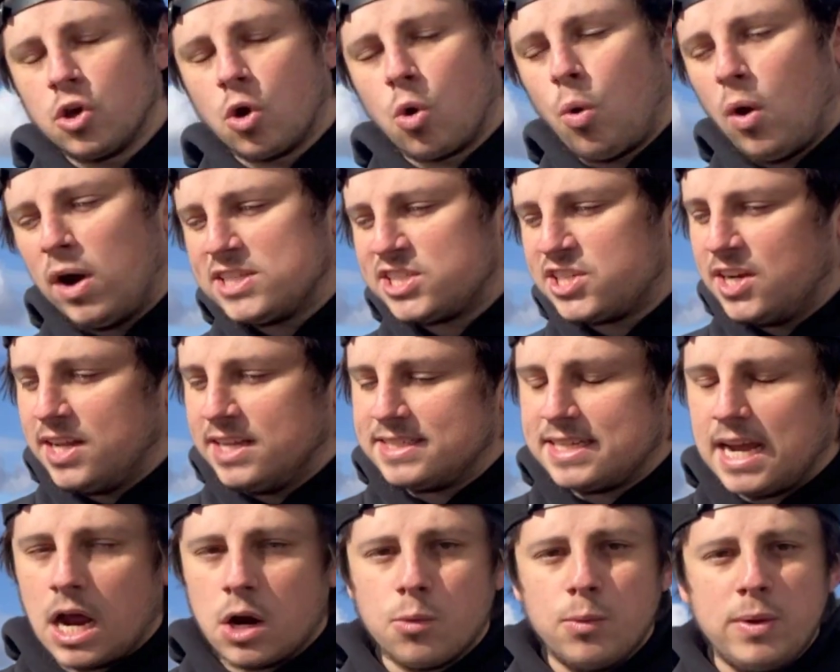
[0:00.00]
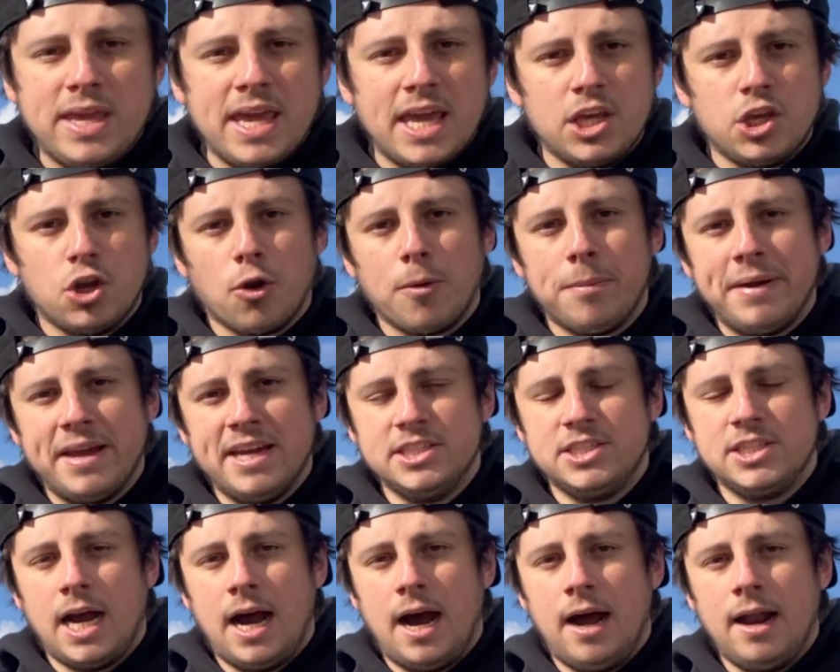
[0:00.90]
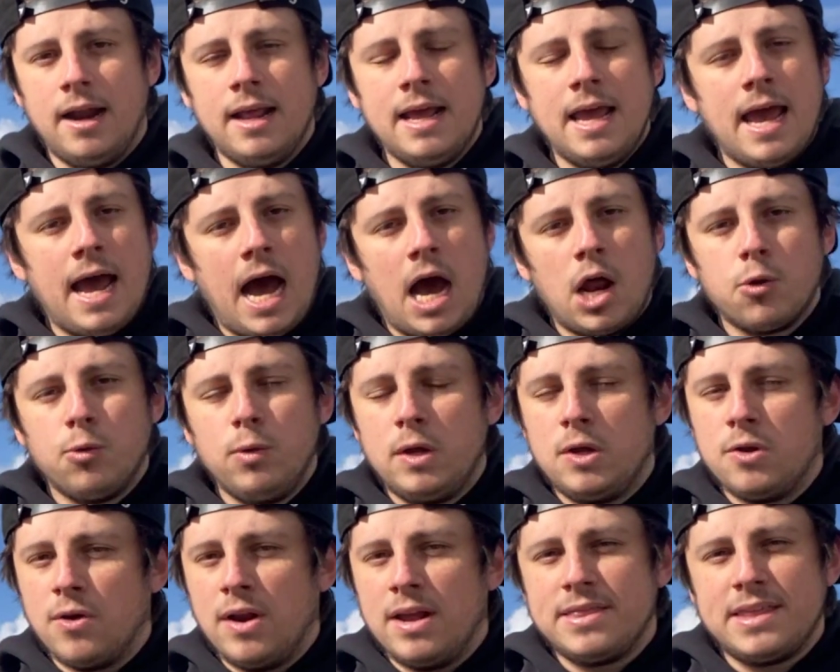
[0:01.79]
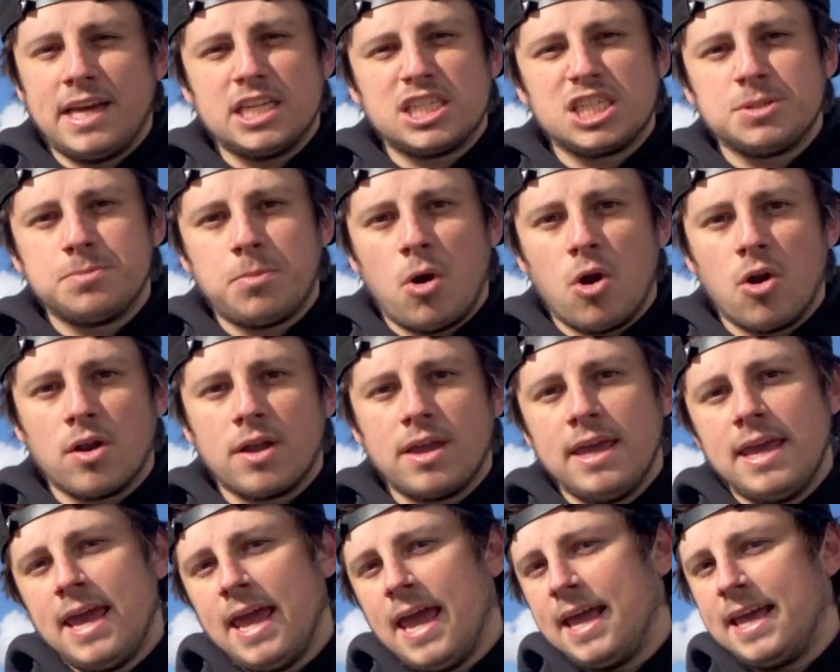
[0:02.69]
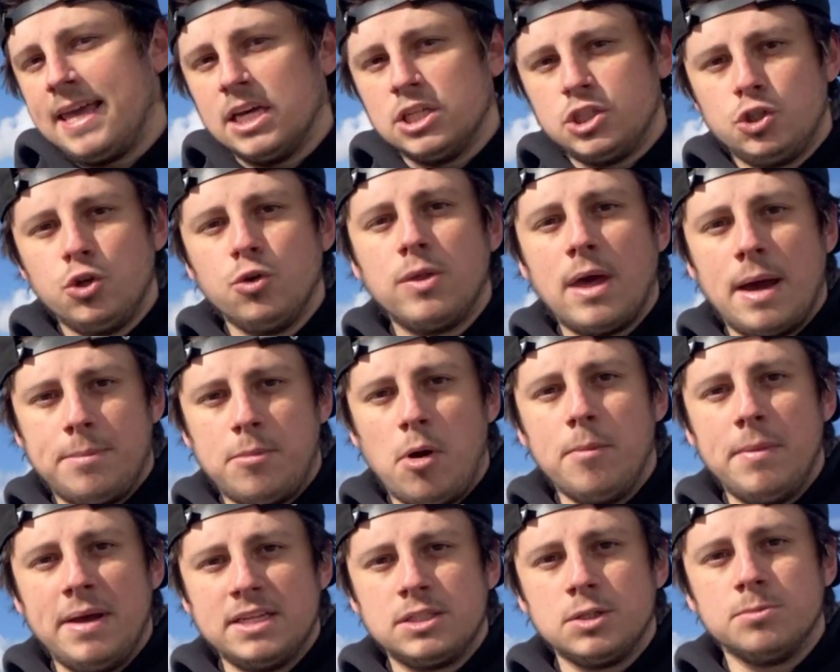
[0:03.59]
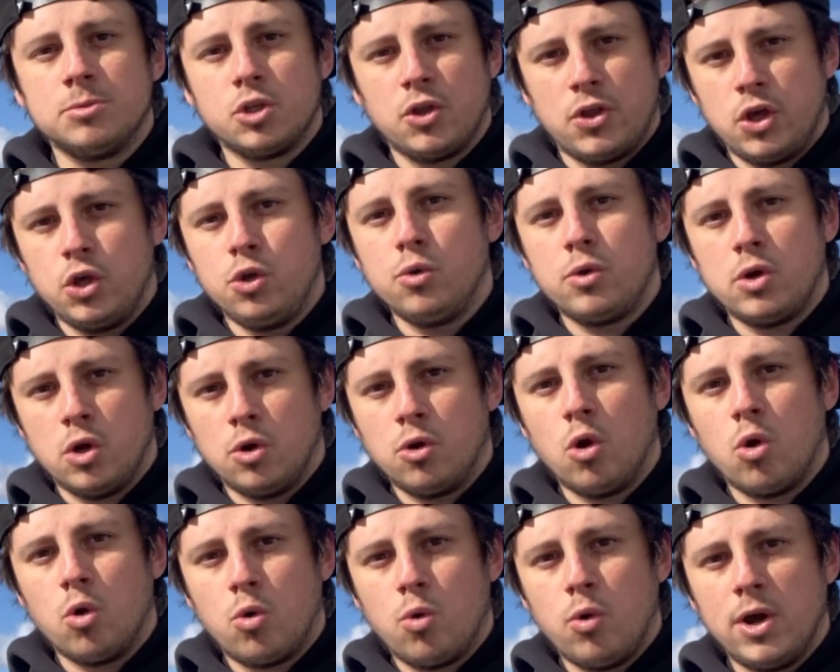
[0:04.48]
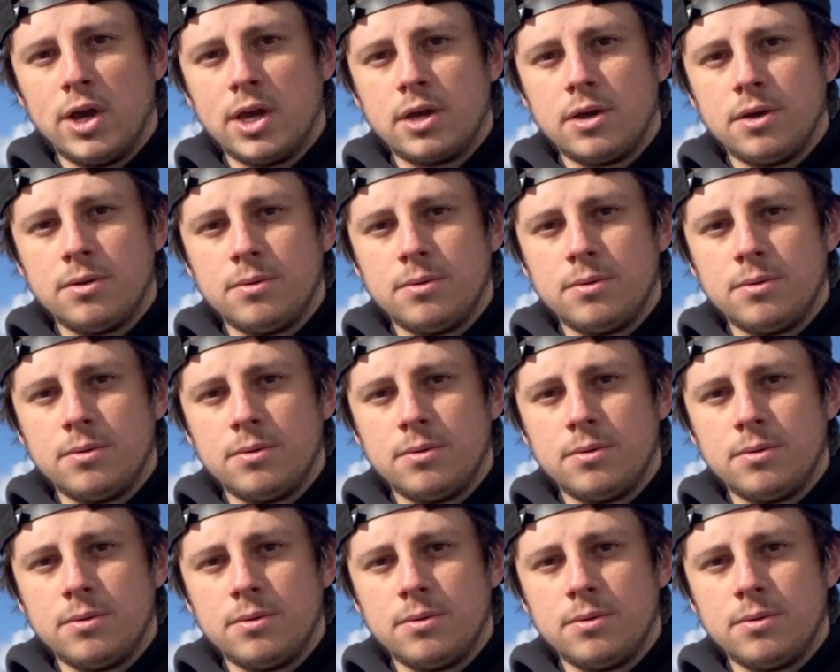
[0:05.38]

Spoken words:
the question is, how do we get your page hot? How do we create that spark and get you that momentum so that you can grow quick?